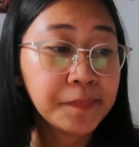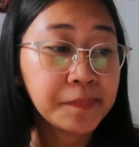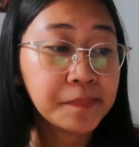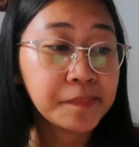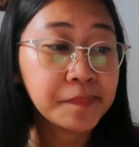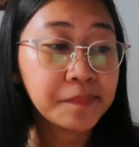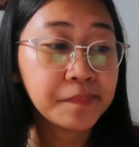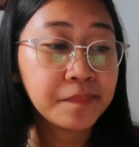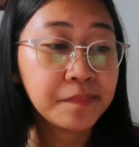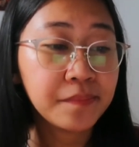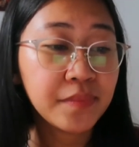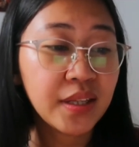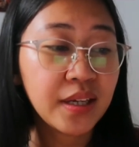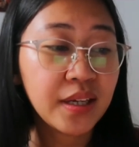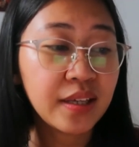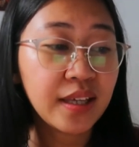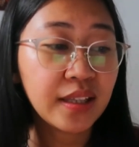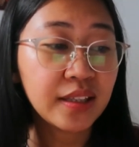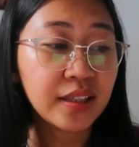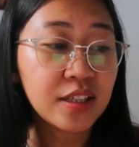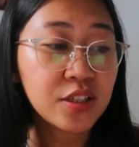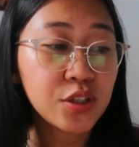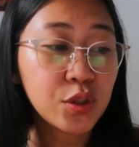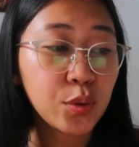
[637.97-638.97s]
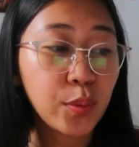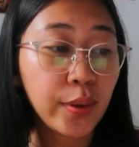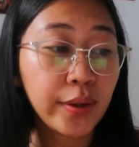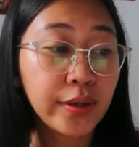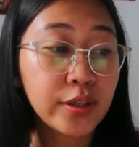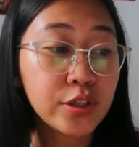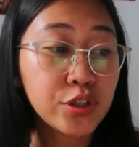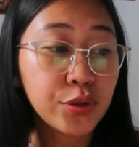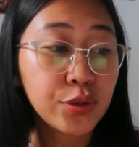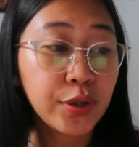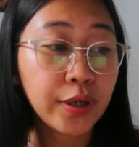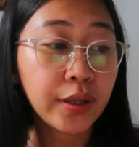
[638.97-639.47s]
that is
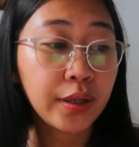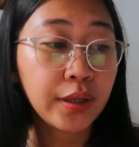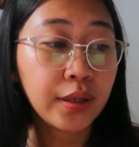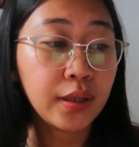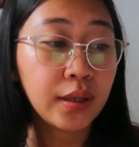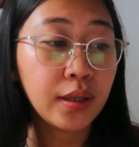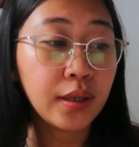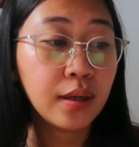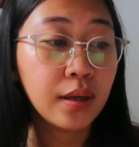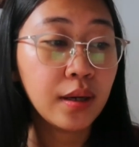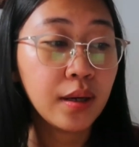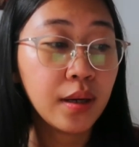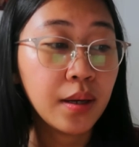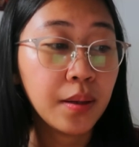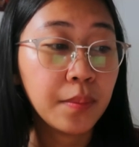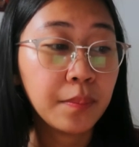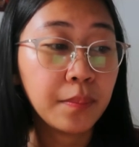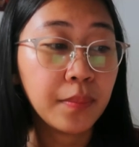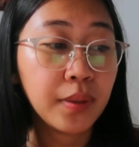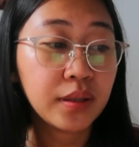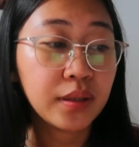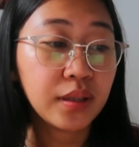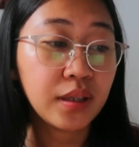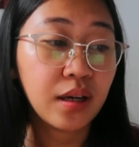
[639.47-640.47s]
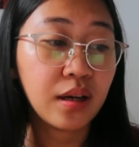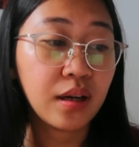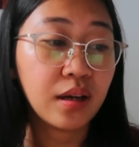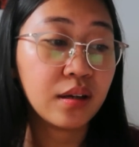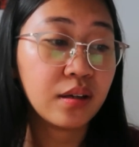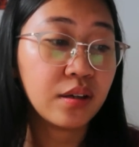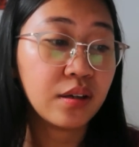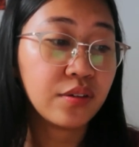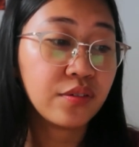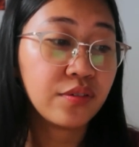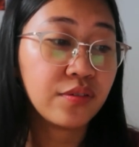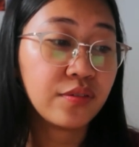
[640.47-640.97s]
quite tricky, but yeah,
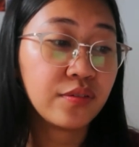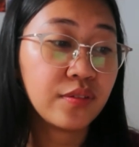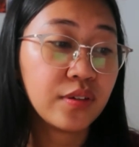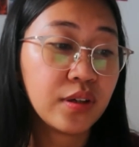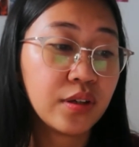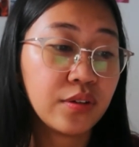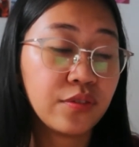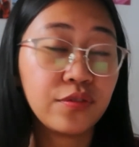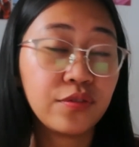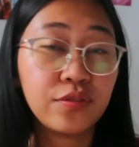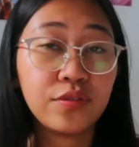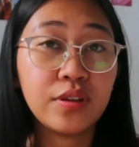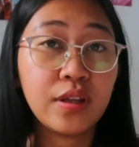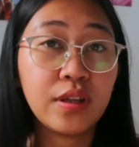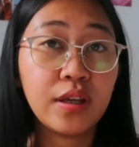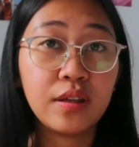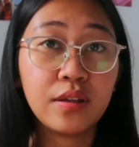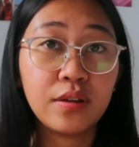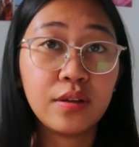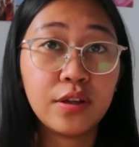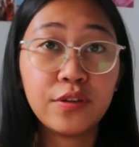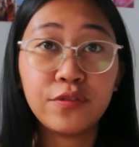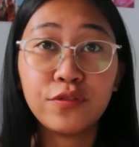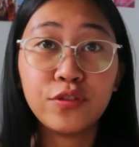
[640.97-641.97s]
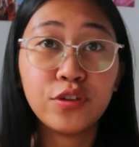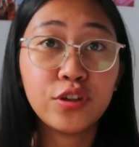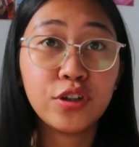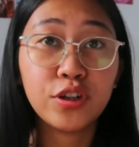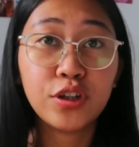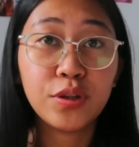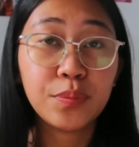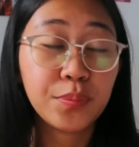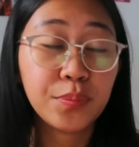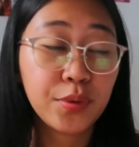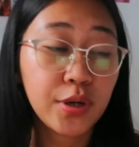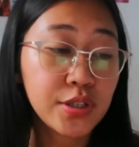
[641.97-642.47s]
if you
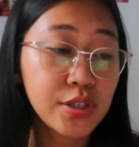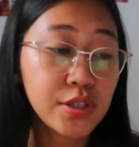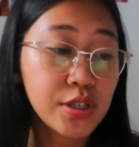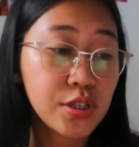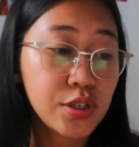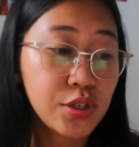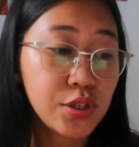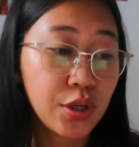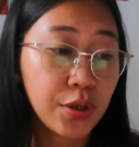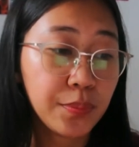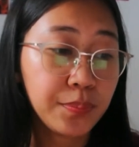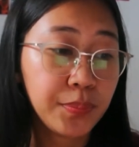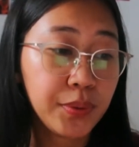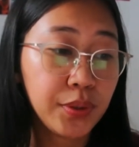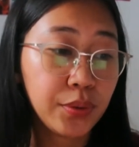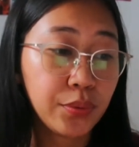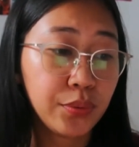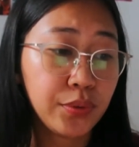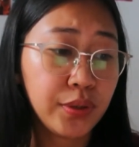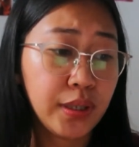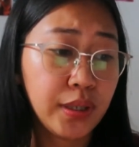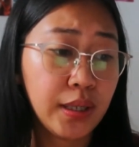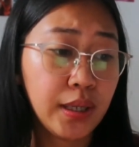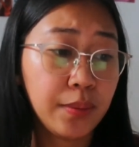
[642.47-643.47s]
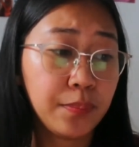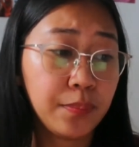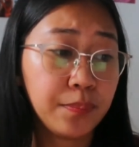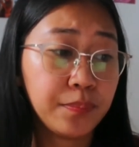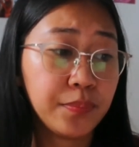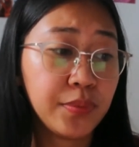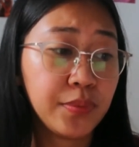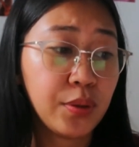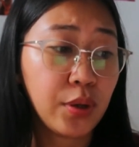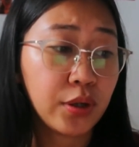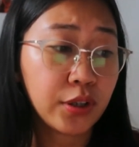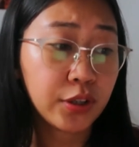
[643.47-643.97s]
didn't process your
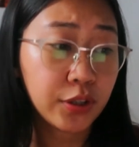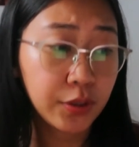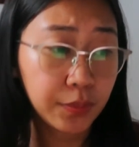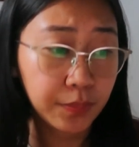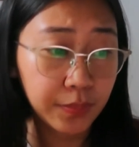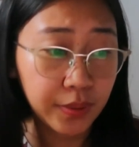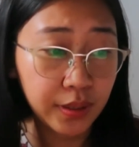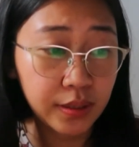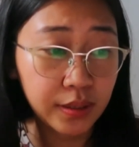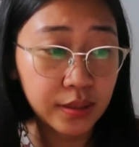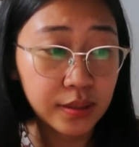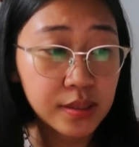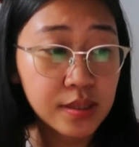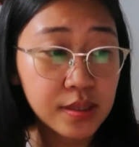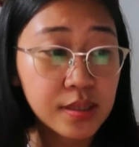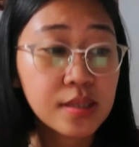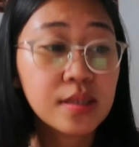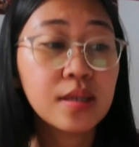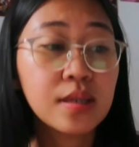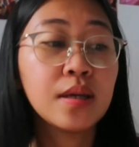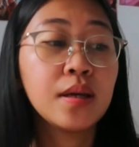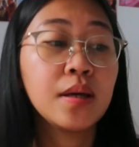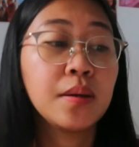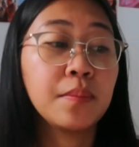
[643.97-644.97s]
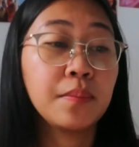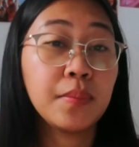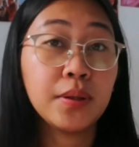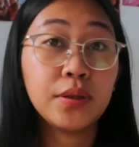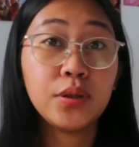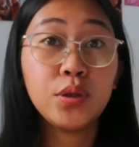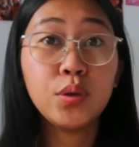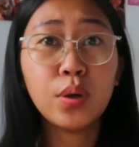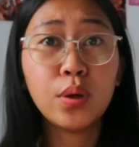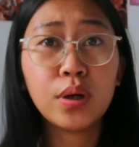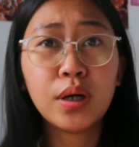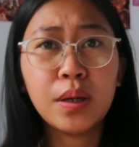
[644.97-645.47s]
POEA documents
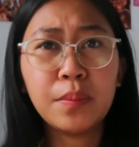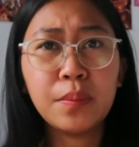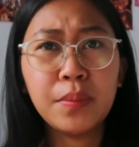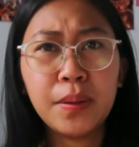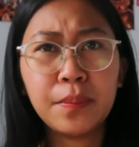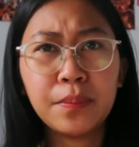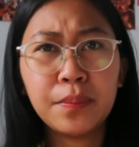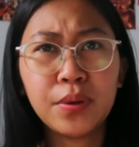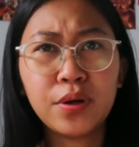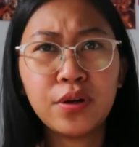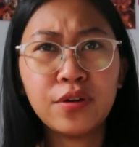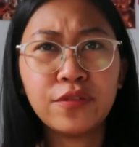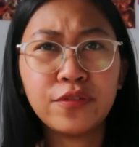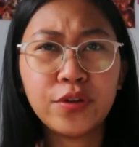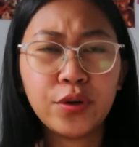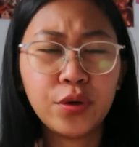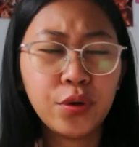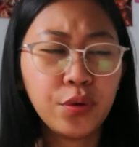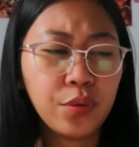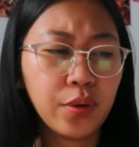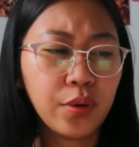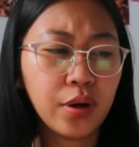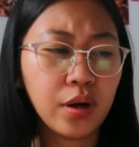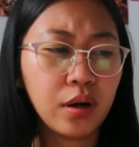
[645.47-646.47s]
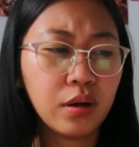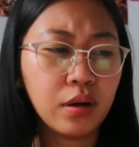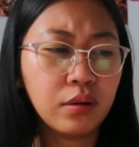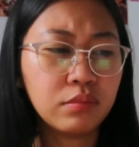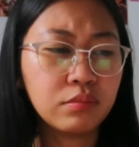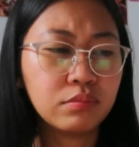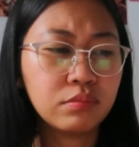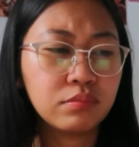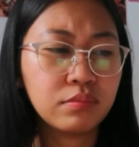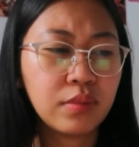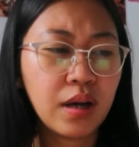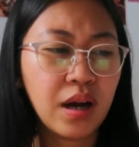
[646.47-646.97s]
but you are a member of OWA,
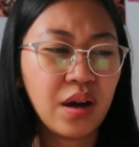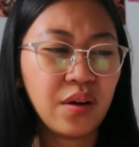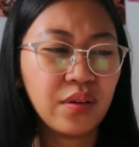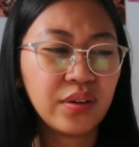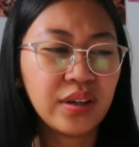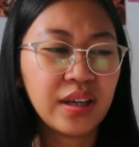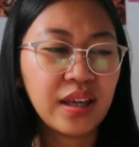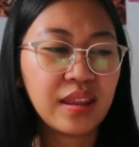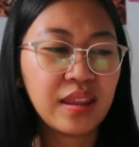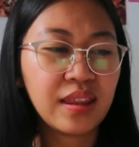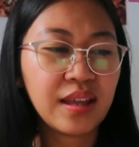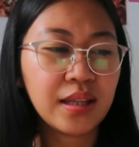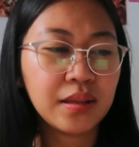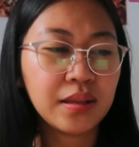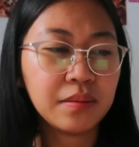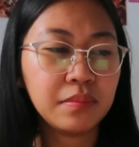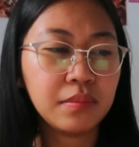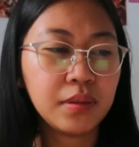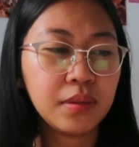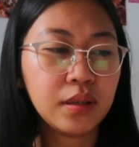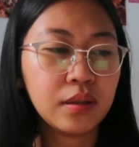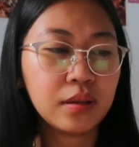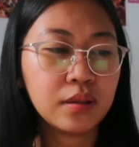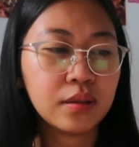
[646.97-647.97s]
how can that be?